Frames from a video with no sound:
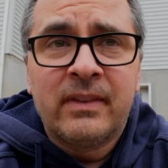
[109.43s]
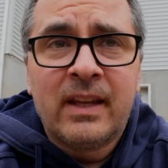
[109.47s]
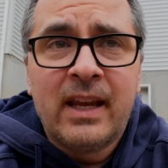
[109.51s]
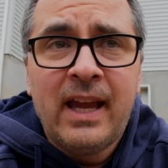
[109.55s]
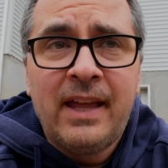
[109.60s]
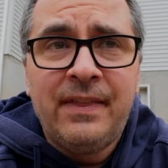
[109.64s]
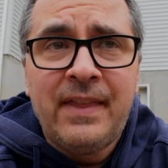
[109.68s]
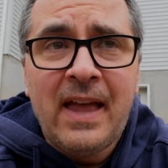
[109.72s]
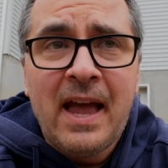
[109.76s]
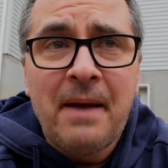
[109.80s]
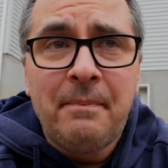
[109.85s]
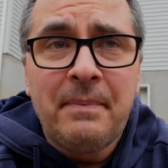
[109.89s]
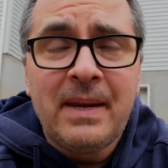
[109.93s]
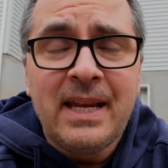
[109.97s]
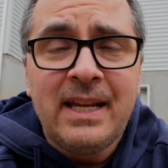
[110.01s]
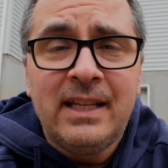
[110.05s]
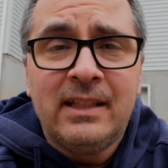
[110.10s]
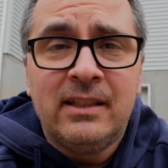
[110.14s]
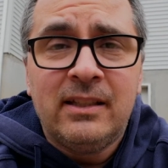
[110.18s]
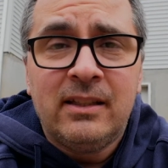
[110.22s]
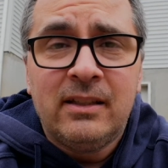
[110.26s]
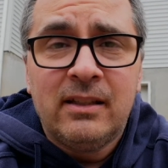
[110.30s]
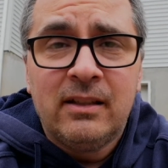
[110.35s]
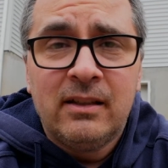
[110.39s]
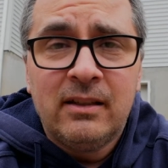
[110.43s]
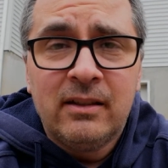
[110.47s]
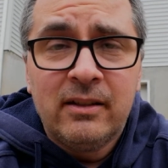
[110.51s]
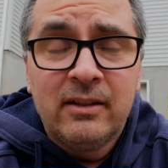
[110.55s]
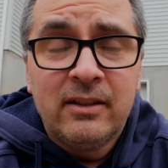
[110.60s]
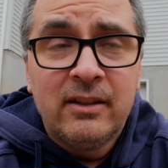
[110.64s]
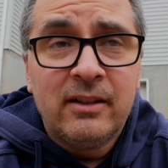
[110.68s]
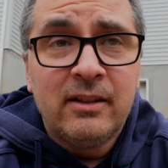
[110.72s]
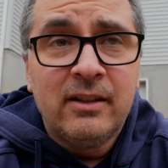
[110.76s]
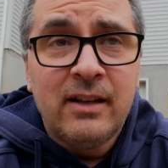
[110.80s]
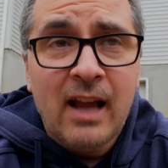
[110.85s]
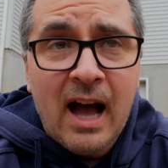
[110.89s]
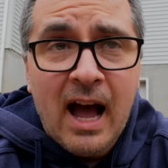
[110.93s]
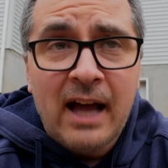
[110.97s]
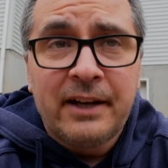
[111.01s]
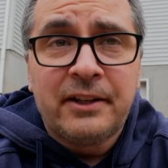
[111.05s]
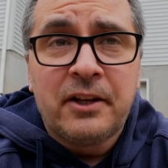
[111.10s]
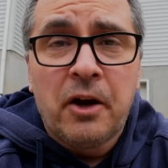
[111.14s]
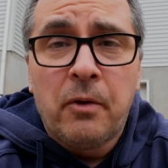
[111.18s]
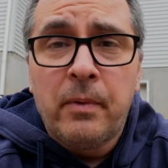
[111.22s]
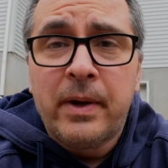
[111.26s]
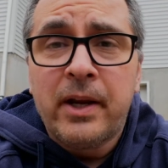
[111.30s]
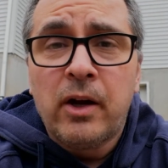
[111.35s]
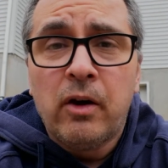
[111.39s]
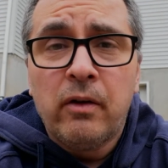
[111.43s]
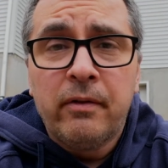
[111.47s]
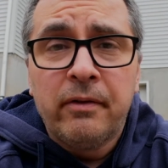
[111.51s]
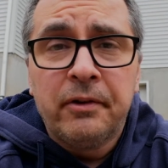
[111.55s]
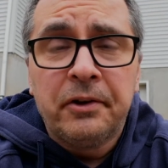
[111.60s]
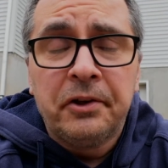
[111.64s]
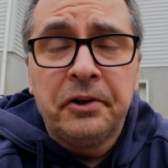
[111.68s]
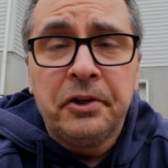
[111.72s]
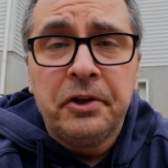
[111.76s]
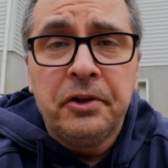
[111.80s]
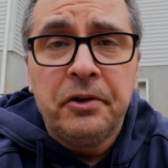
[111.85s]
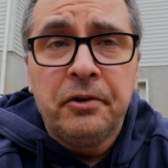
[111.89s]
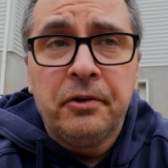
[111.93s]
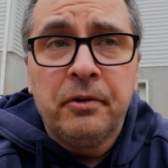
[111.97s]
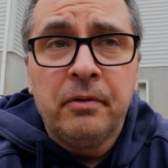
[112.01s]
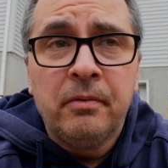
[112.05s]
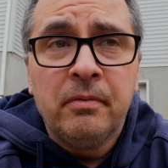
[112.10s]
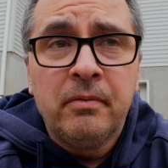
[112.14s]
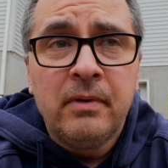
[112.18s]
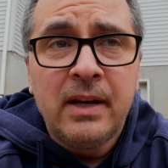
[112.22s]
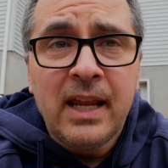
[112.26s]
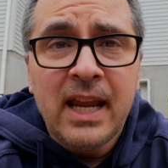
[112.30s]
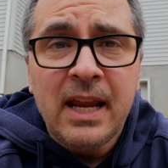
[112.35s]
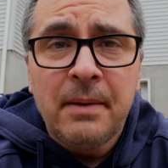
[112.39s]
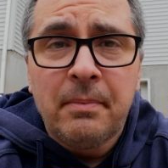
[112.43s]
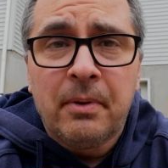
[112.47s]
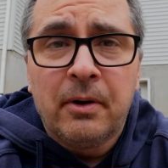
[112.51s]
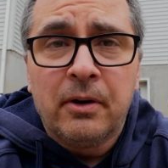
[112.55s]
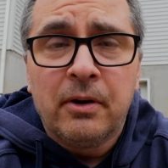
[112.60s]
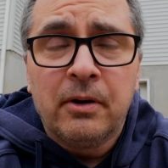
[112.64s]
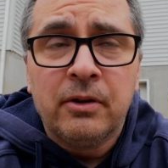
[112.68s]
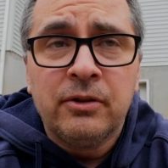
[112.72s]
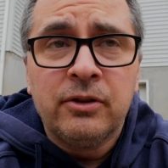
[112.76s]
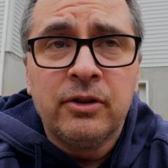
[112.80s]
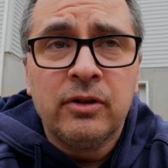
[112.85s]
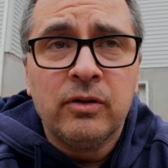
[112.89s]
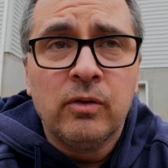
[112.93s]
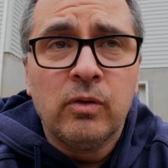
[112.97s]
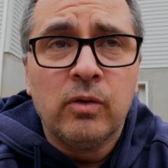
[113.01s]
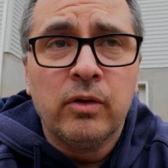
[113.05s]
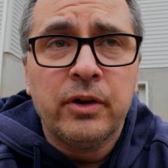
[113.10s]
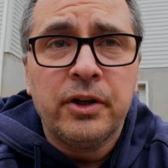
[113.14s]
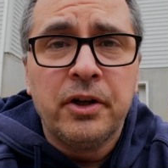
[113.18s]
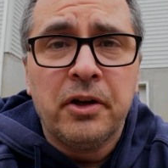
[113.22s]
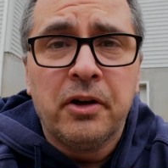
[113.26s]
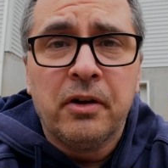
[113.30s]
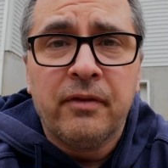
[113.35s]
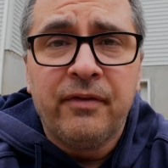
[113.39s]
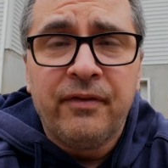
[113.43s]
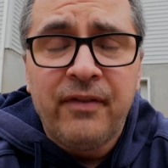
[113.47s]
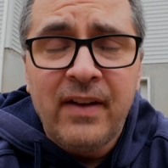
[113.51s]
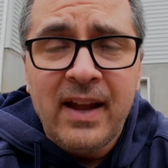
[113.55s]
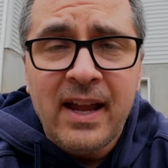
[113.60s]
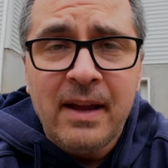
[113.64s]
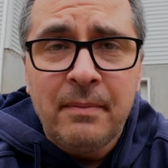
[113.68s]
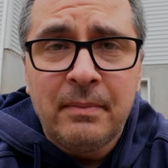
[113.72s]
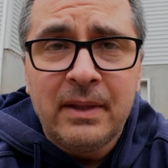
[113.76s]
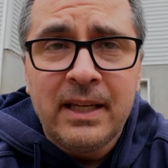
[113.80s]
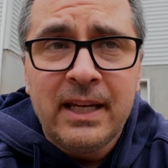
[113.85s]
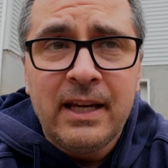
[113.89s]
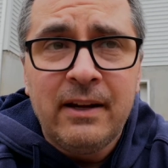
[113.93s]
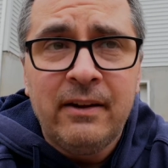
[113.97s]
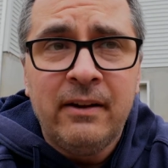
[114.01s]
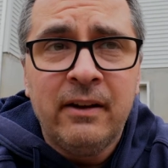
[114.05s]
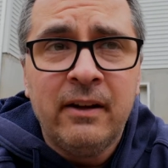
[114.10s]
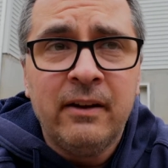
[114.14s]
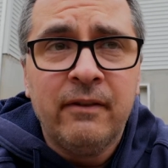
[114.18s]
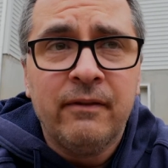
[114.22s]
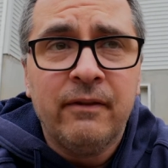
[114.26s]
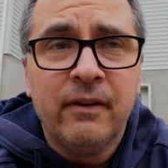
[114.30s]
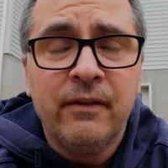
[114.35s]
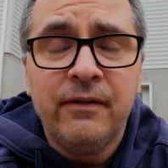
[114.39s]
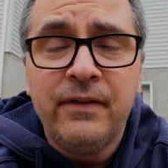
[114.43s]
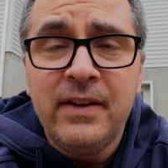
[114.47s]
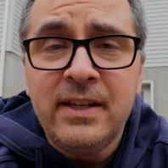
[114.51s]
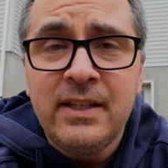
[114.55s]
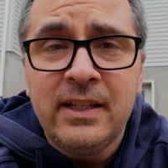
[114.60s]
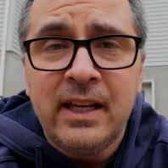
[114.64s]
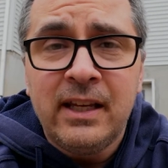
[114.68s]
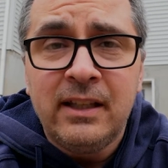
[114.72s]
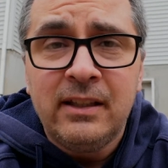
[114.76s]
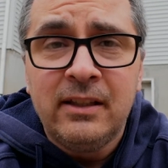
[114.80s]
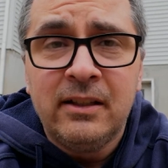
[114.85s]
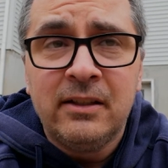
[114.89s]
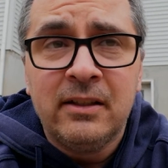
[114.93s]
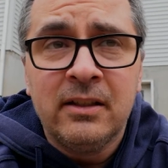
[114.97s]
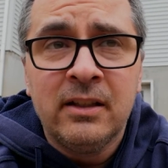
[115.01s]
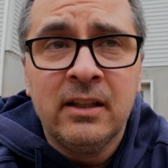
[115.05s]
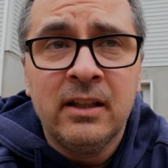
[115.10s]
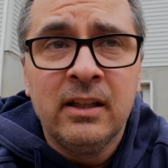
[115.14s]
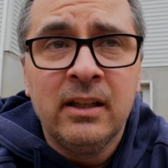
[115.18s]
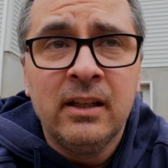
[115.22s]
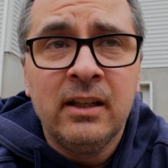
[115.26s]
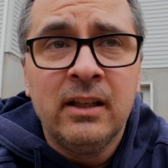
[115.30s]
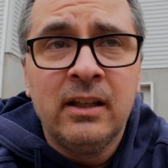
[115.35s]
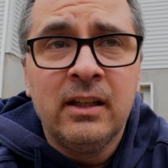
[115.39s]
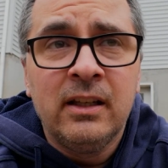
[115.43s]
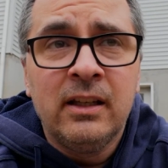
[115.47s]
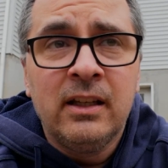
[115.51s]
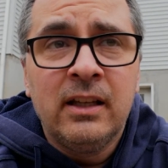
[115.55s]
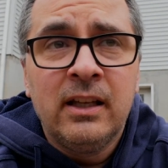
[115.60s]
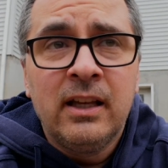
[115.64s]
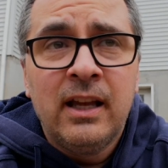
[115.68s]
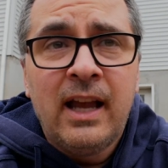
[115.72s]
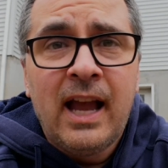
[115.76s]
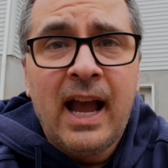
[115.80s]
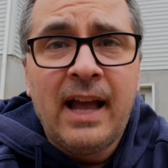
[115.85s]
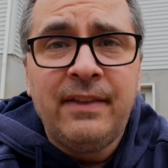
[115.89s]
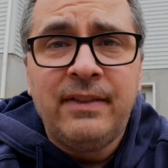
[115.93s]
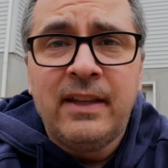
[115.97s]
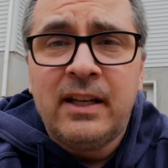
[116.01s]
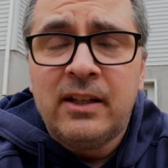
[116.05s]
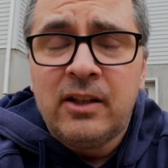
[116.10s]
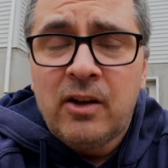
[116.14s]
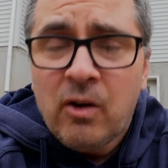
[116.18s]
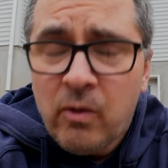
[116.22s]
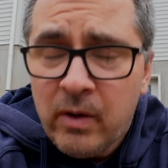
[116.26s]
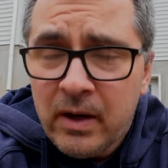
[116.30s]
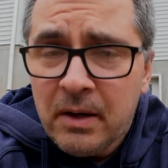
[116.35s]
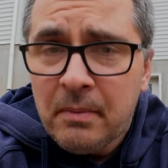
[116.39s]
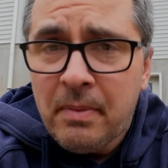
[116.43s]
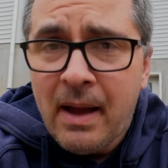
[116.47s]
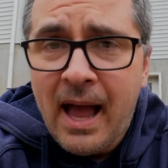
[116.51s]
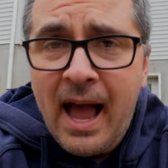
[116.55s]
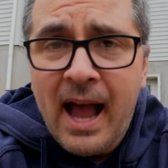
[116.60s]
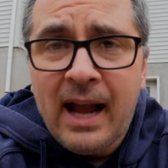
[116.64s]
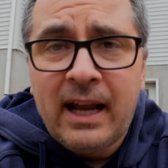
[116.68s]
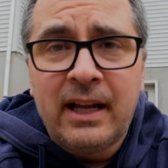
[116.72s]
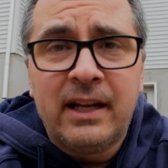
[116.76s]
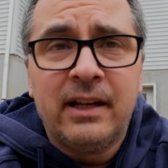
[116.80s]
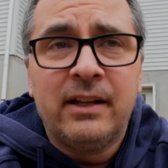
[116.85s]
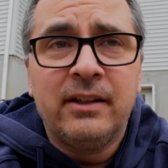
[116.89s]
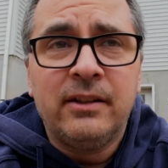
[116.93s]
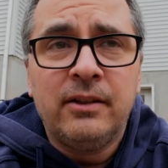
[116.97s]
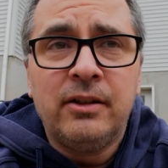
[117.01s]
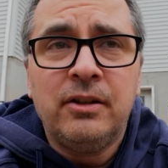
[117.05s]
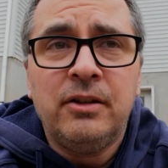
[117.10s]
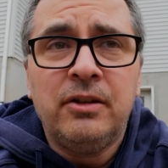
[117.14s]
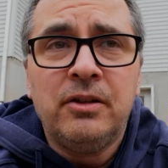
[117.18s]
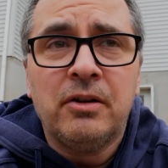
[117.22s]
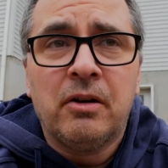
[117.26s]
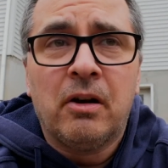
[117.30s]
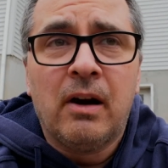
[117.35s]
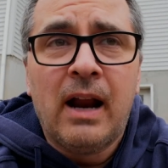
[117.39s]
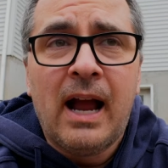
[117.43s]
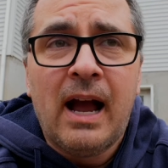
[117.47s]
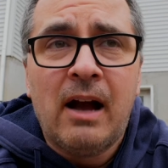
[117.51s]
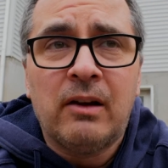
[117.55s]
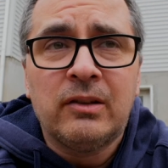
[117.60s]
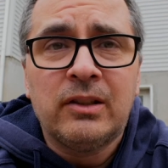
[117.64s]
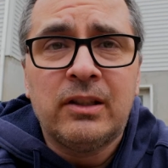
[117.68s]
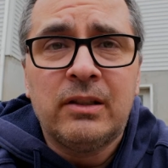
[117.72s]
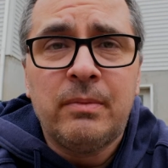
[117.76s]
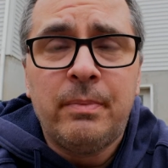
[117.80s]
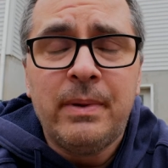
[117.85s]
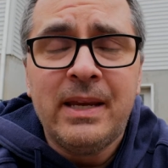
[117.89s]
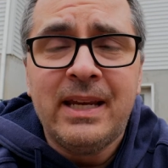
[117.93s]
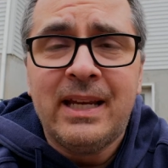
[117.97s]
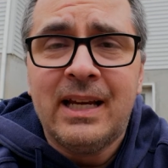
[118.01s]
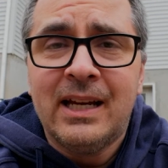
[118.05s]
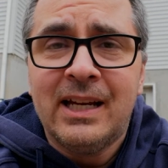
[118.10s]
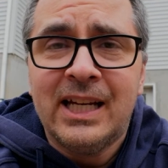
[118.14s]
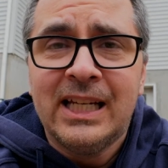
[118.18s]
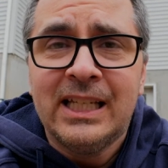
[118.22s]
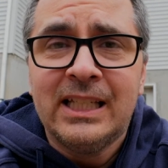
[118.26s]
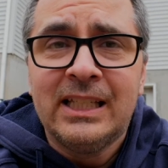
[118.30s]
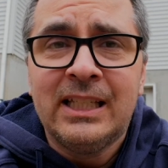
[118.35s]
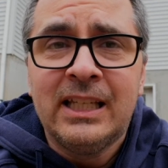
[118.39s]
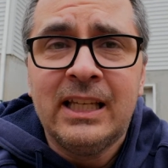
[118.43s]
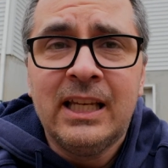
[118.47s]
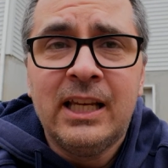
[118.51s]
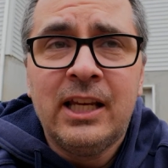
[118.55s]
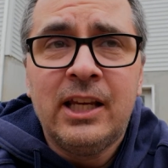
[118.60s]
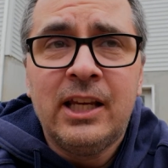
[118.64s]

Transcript: And that means not going over to your neighbors or your family for visits and then going back to your house because